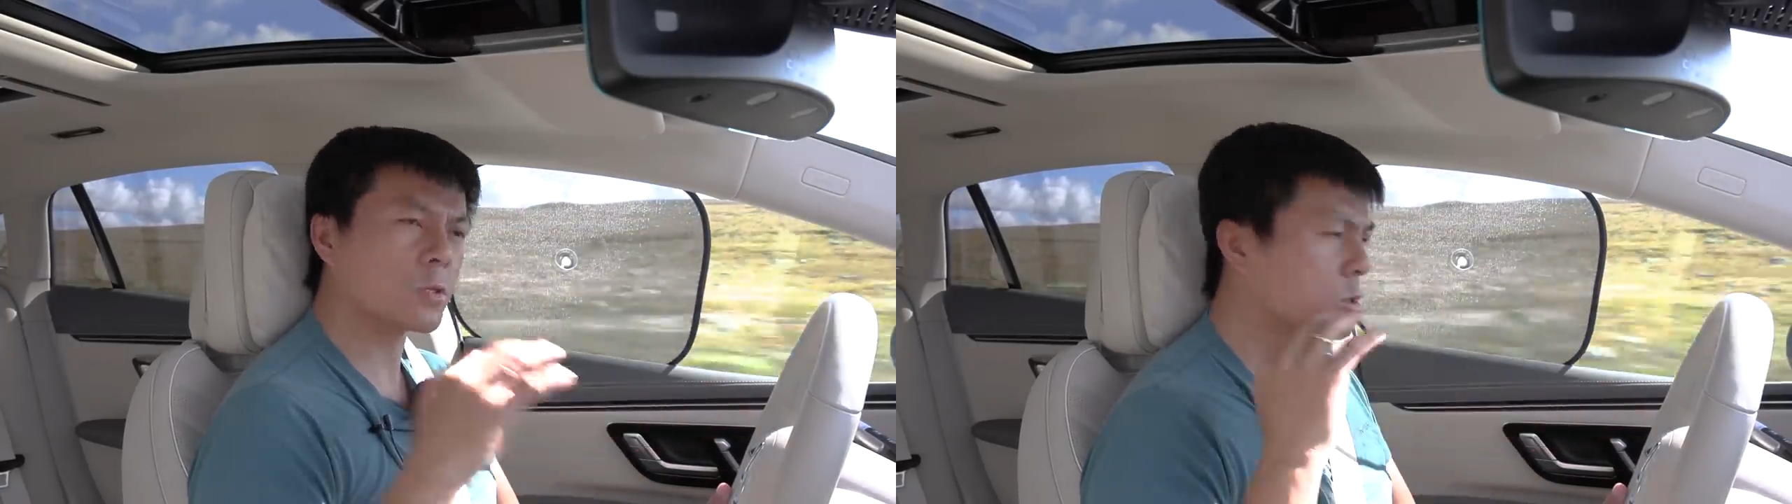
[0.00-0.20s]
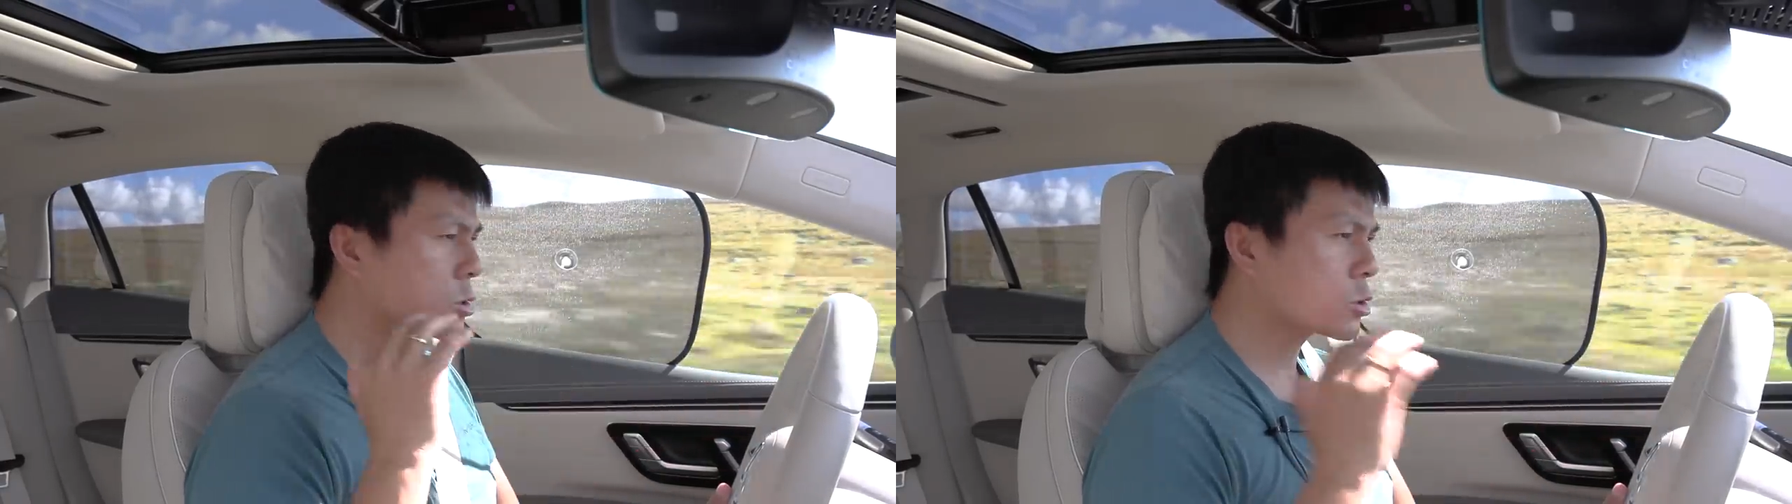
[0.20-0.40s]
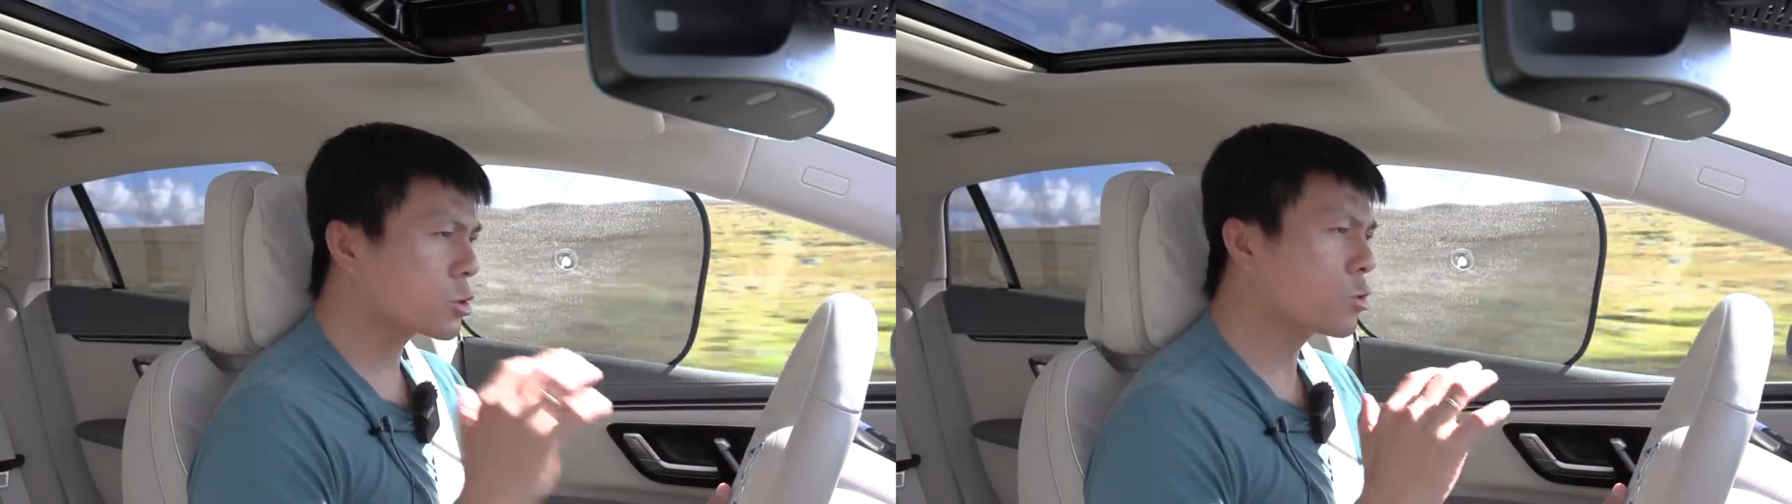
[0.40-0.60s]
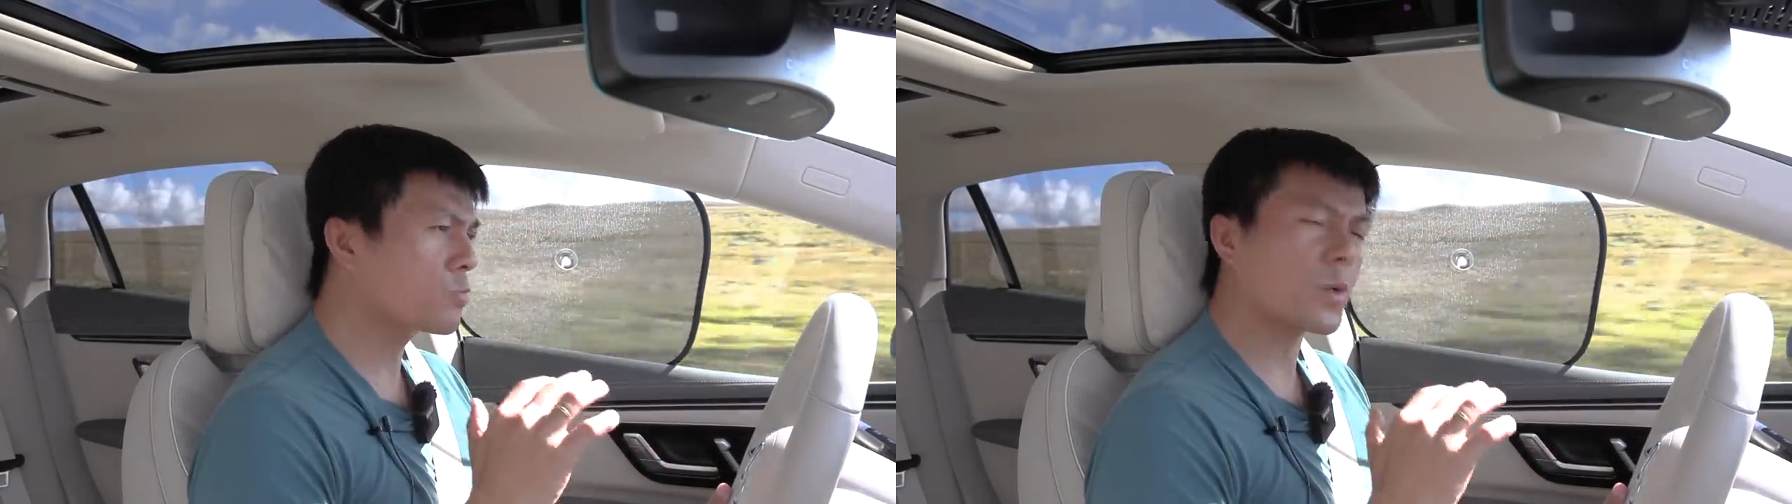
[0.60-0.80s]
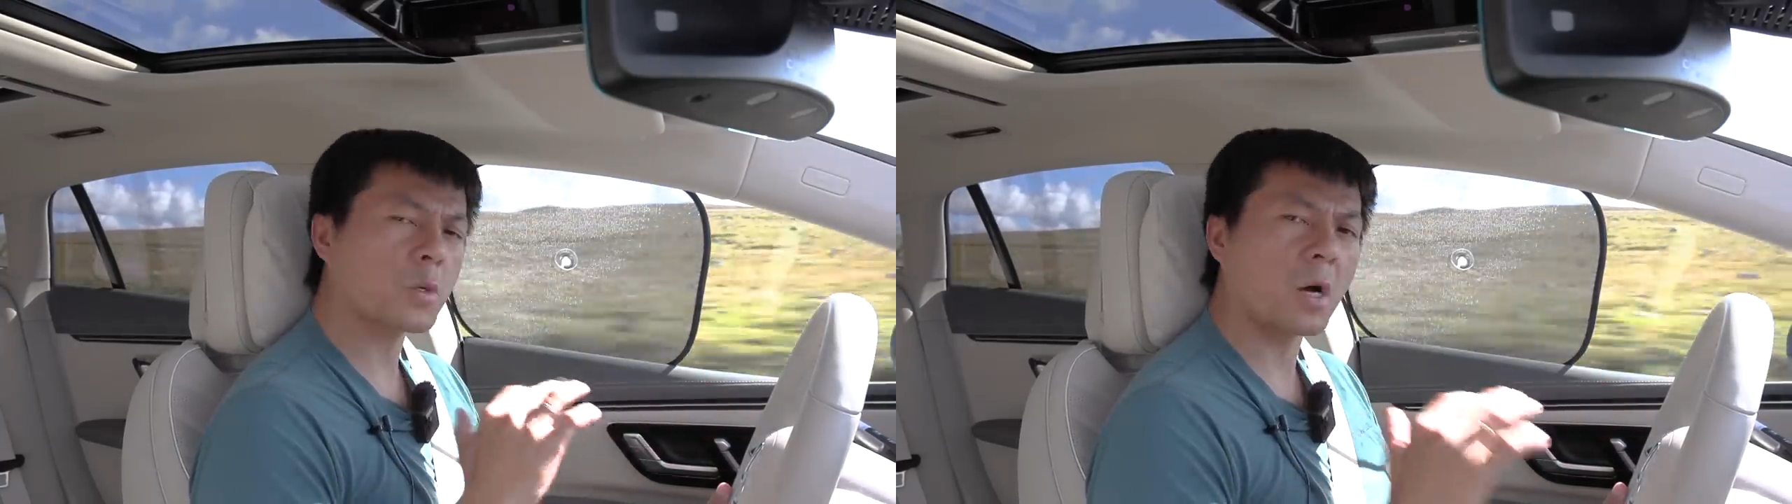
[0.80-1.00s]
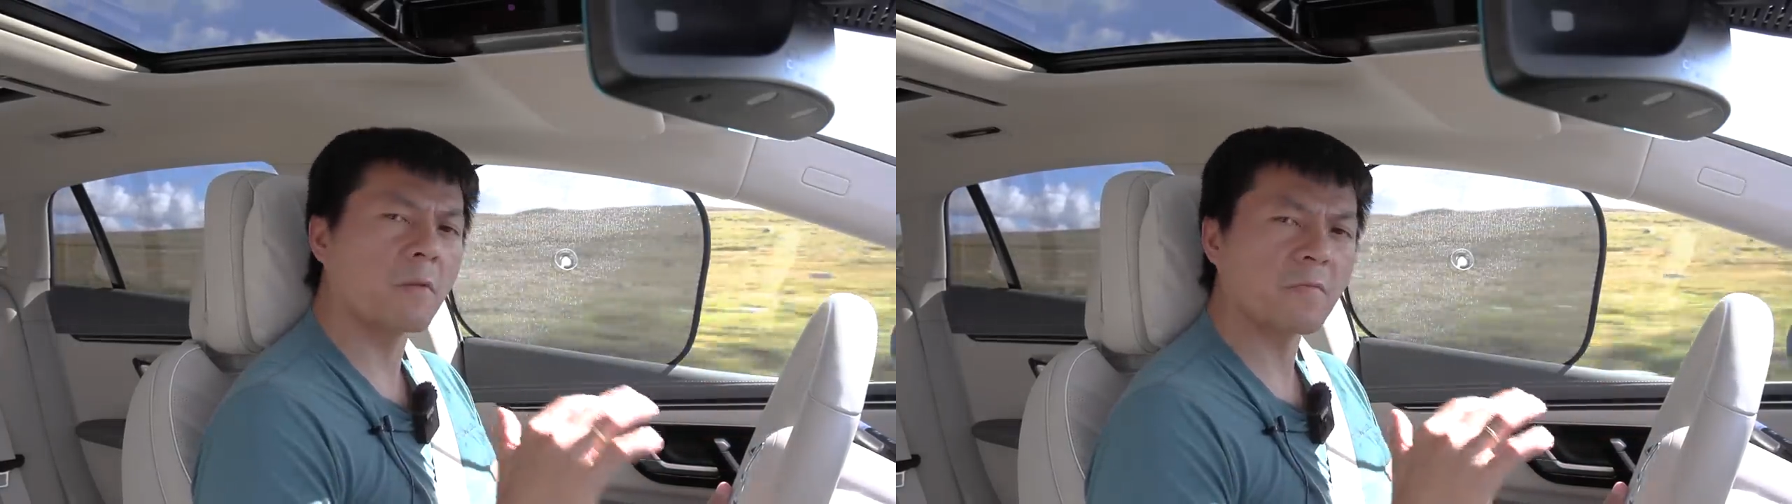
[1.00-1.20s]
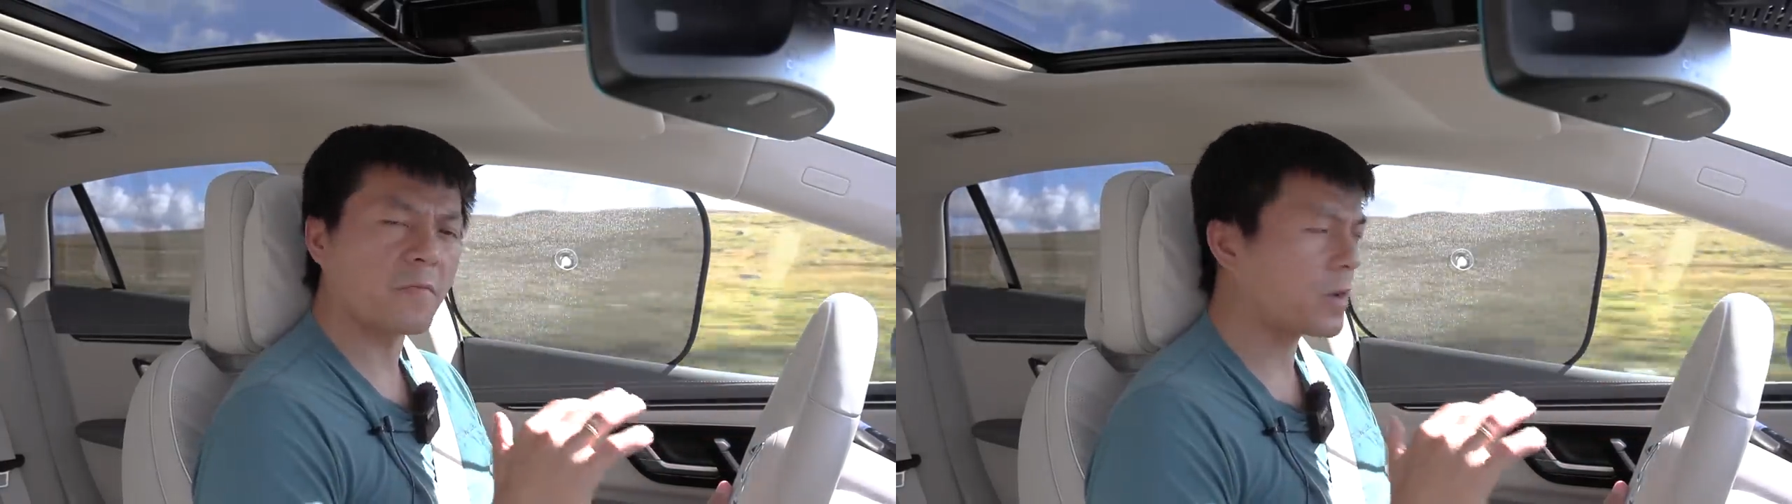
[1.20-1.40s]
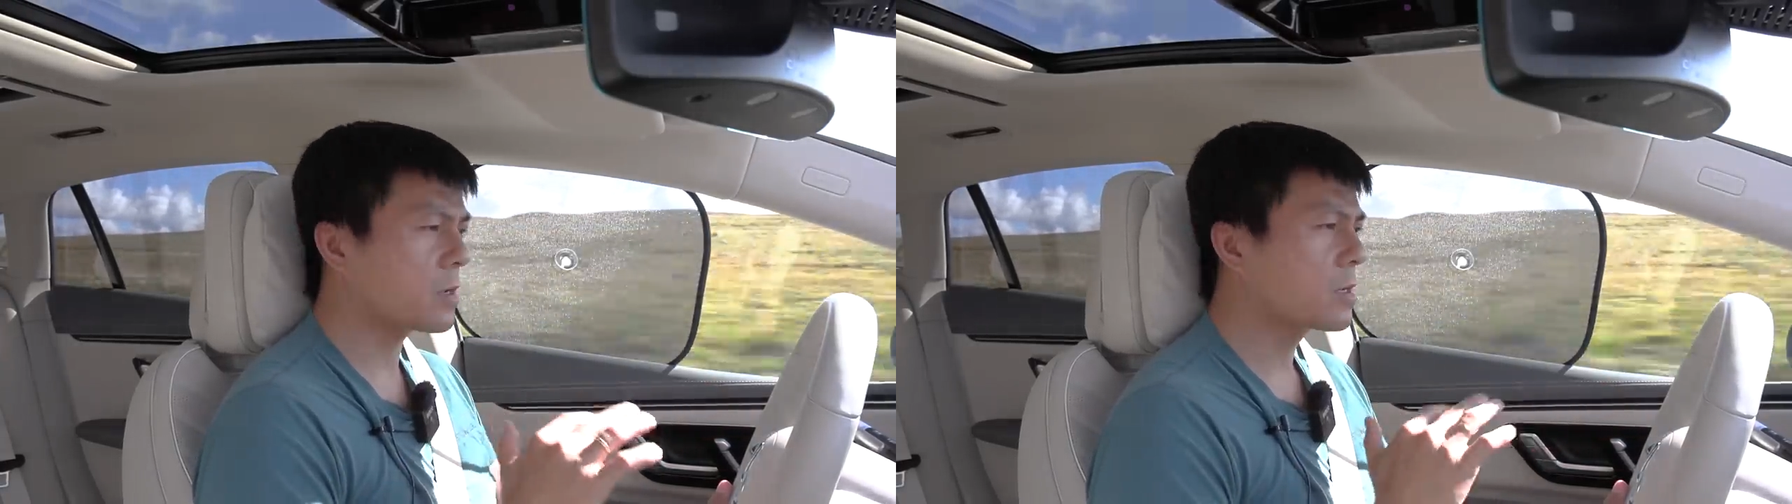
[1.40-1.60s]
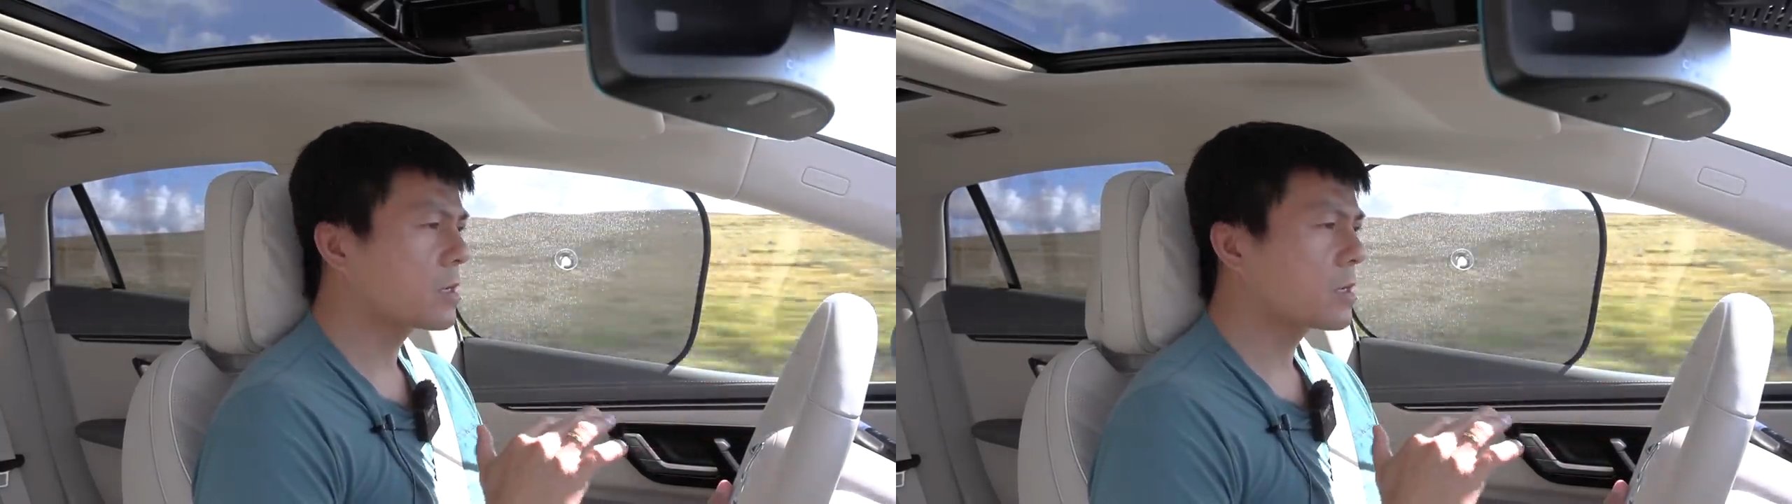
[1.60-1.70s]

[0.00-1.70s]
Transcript: just super comfy.